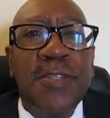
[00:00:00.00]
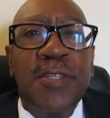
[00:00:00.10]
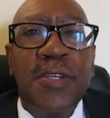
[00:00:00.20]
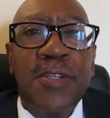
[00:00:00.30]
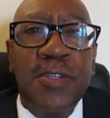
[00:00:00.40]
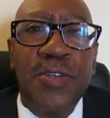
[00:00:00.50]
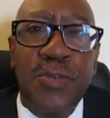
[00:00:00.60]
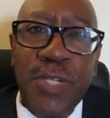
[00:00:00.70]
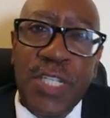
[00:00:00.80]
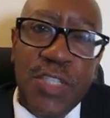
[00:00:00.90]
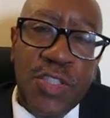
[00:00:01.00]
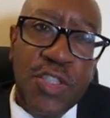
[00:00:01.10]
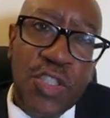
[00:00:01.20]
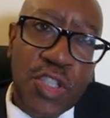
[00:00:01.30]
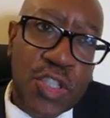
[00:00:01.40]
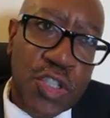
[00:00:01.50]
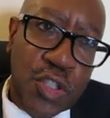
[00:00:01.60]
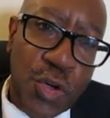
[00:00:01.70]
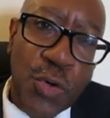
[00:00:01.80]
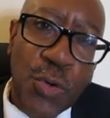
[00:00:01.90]
LeGreen
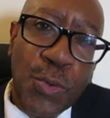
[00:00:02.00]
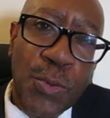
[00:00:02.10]
Show.